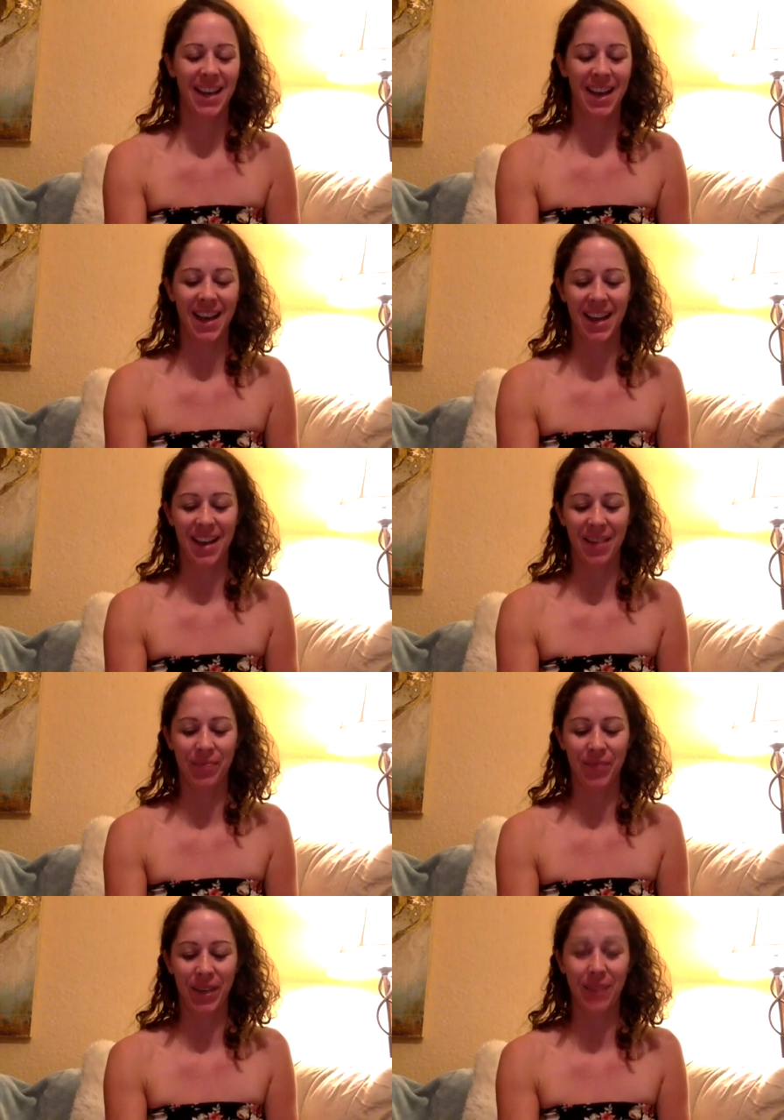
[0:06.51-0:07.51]
My
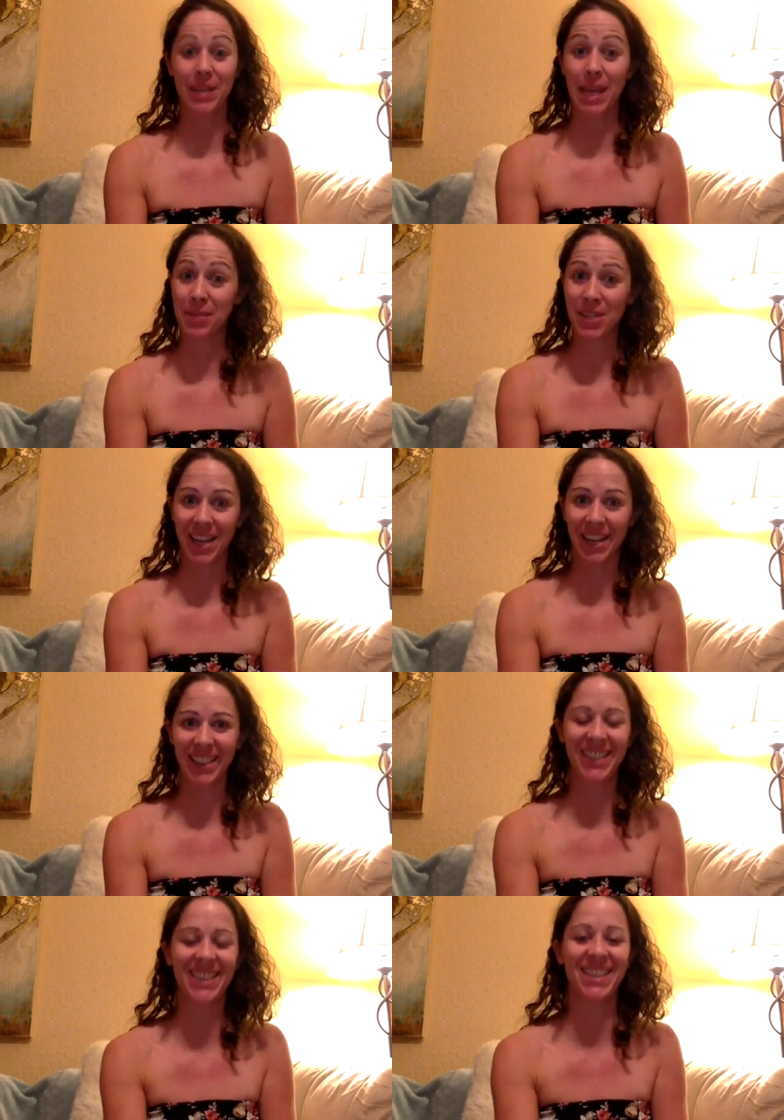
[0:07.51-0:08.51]
name's Amy
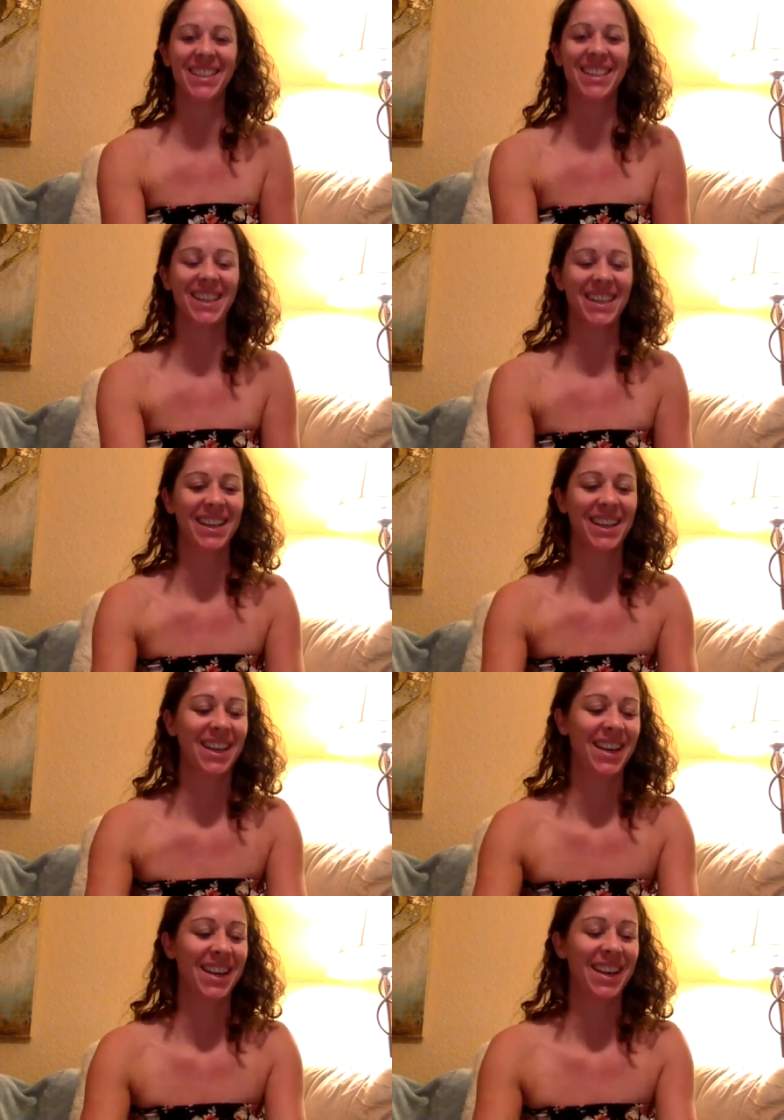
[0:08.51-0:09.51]
Shine,
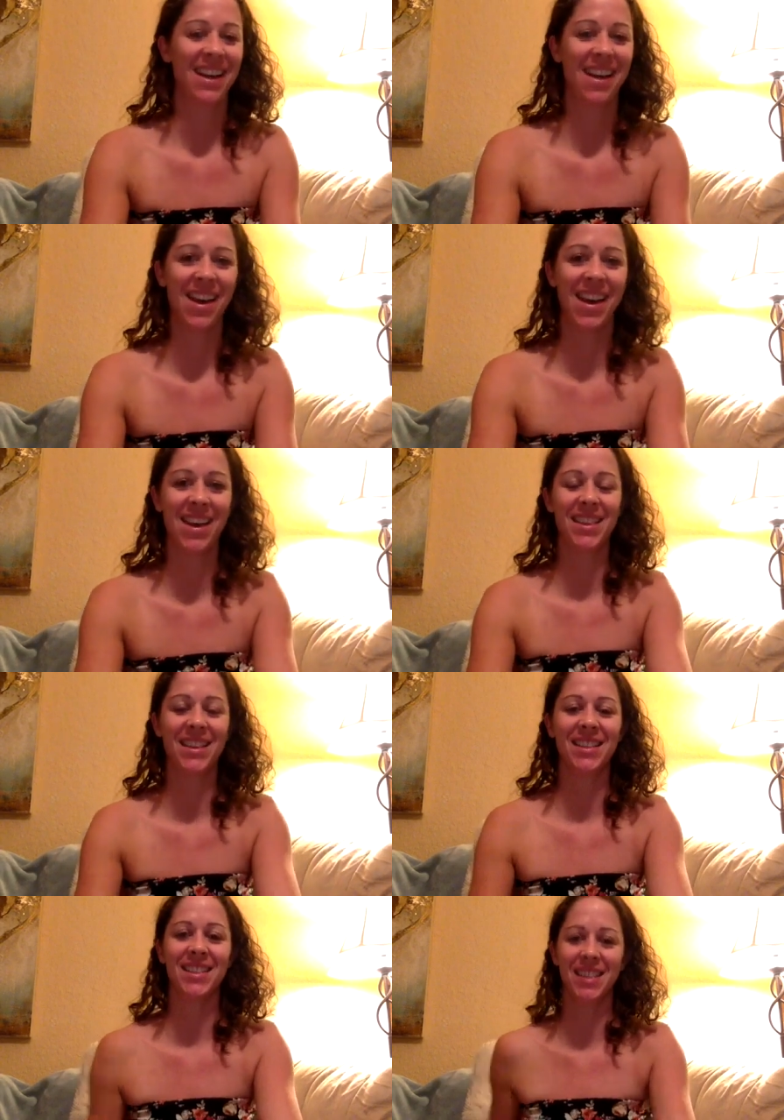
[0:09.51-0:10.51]
and
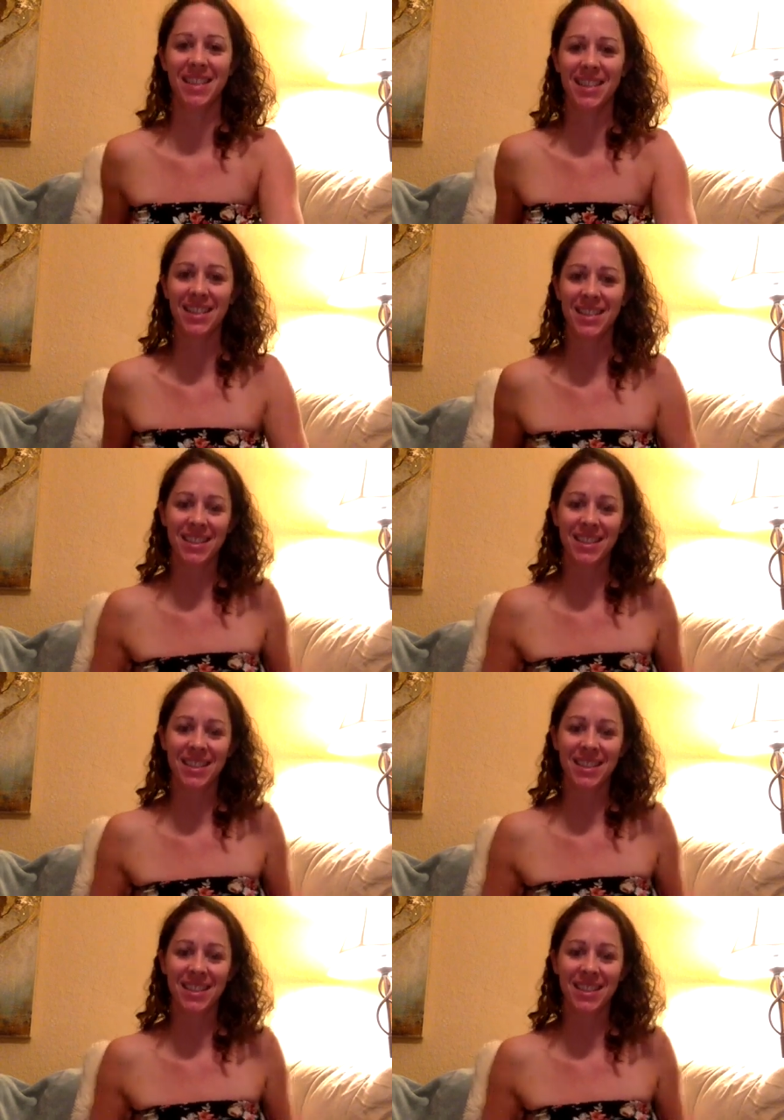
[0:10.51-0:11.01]
this is